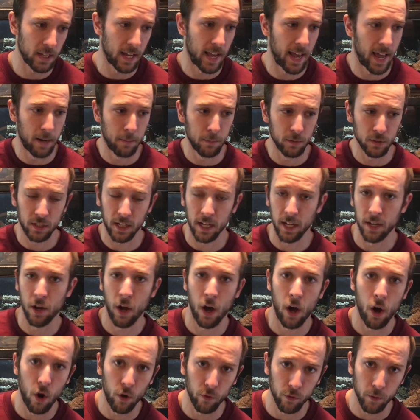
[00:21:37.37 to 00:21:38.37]
Animals
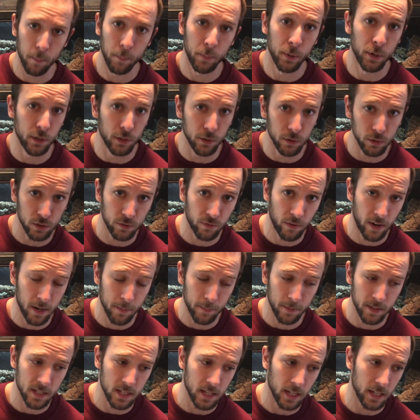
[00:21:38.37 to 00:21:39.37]
cannot overproduce
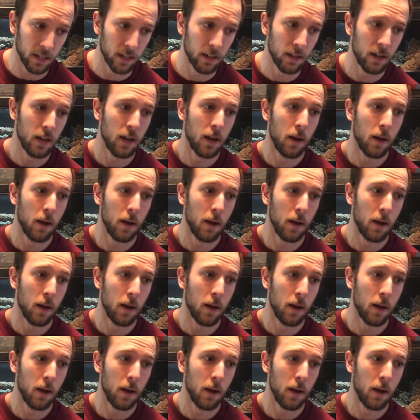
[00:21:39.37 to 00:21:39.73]
vitamin D.